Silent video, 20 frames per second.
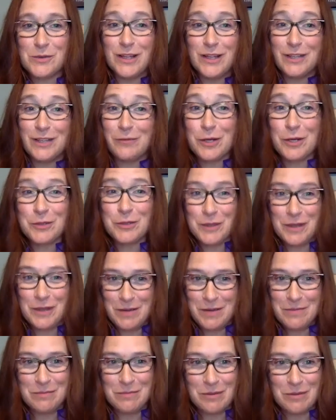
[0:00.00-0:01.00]
I worked with
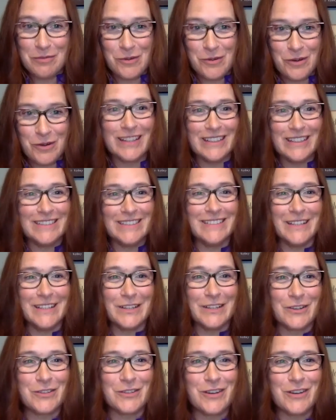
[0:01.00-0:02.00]
him before in in
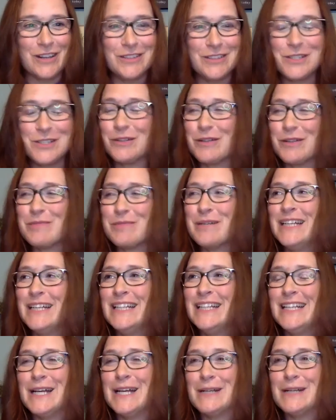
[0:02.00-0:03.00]
our neurology group,
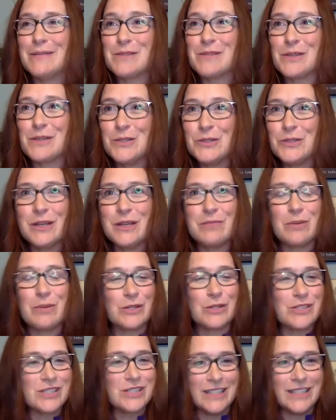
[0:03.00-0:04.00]
um, so I knew him
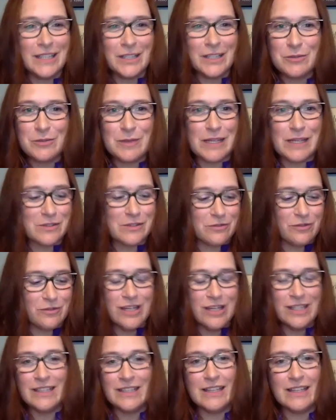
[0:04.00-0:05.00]
personally, I knew him as a
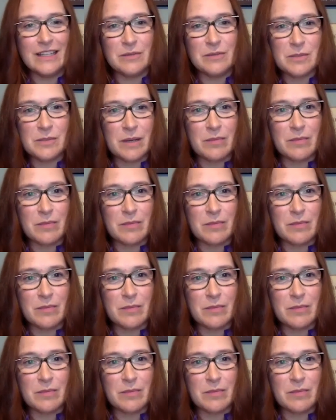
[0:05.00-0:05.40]
friend, and then he was my